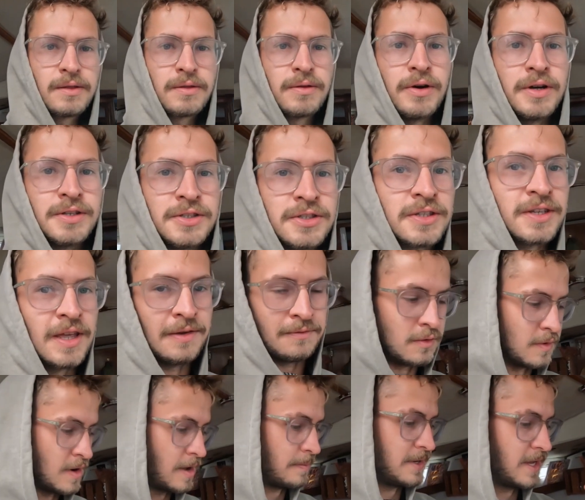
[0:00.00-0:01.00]
Thought I'd just give
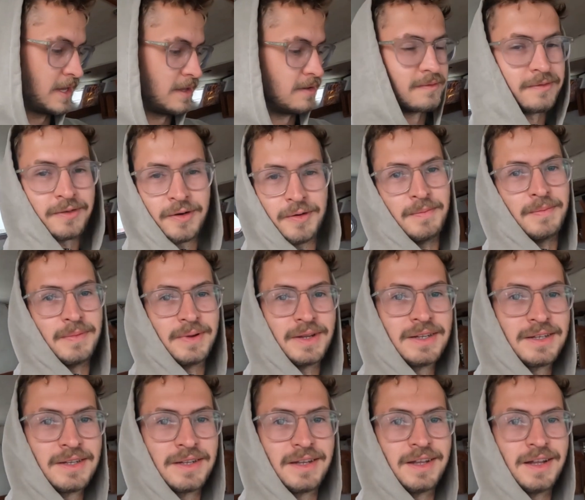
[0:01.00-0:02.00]
you an update from
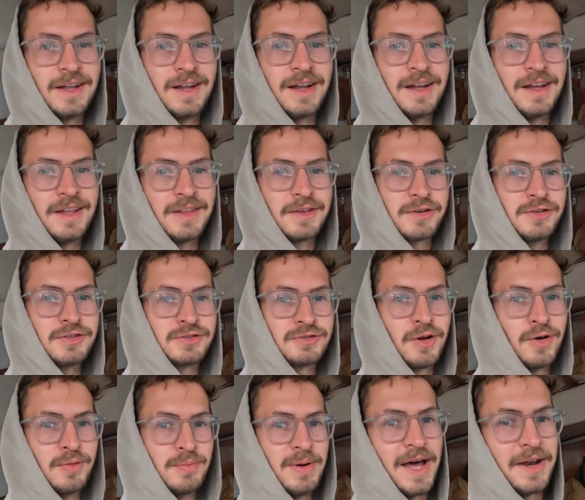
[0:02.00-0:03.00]
the
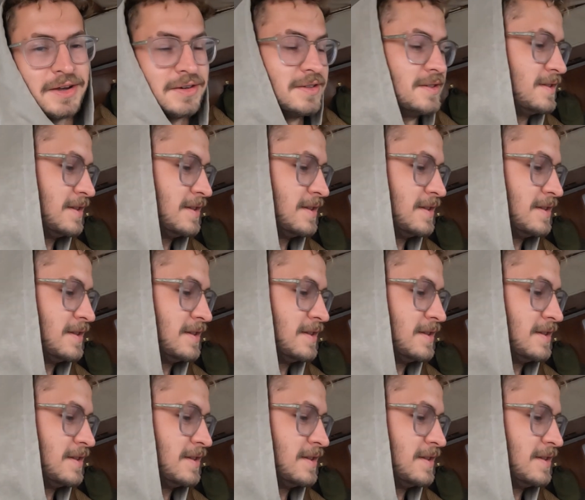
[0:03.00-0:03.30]
control panel.